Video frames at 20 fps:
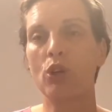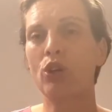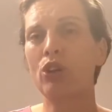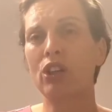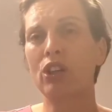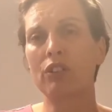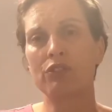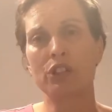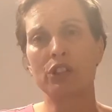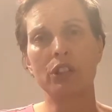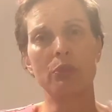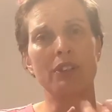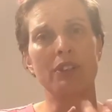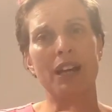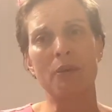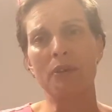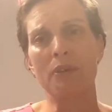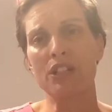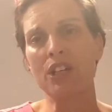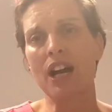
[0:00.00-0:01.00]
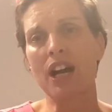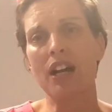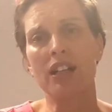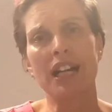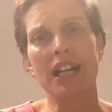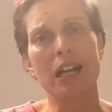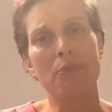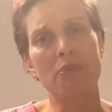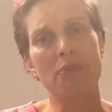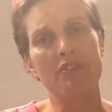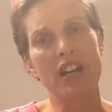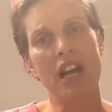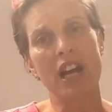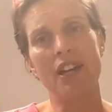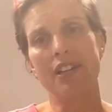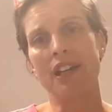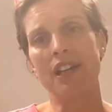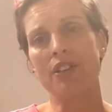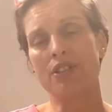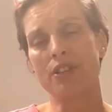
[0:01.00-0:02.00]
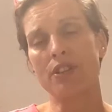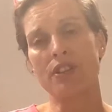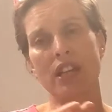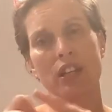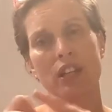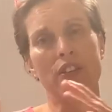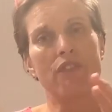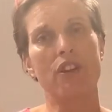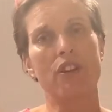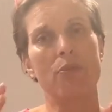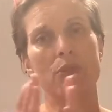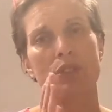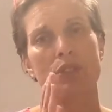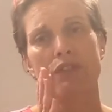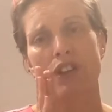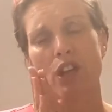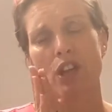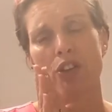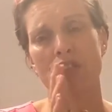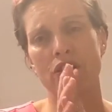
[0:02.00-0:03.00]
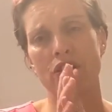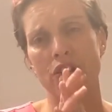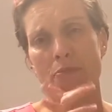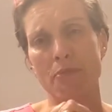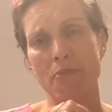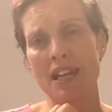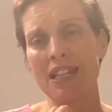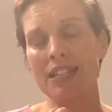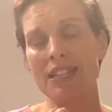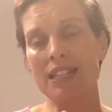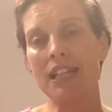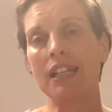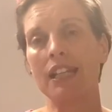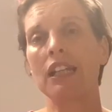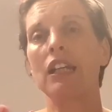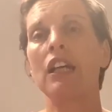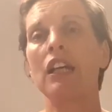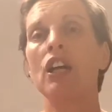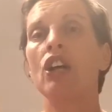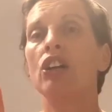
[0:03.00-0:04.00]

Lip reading: couldn't have done it without my childcare provider, so thank you very much, Fiona, you're amazing.